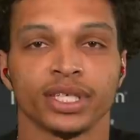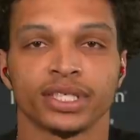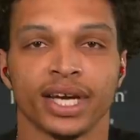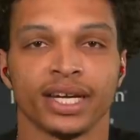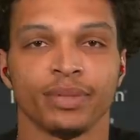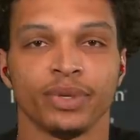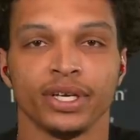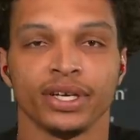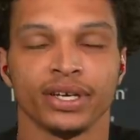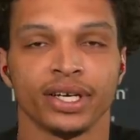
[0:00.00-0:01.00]
excited to
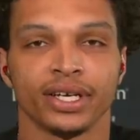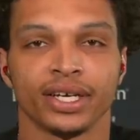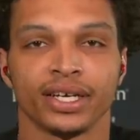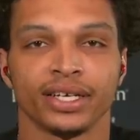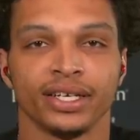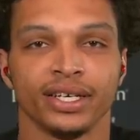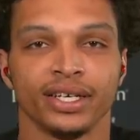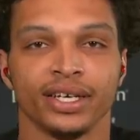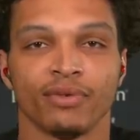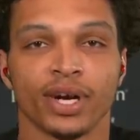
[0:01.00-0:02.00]
be here and
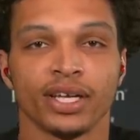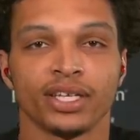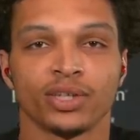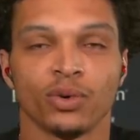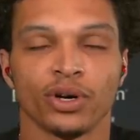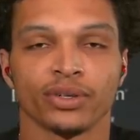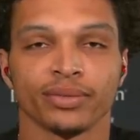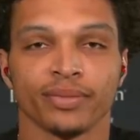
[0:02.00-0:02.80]
ready to get to work.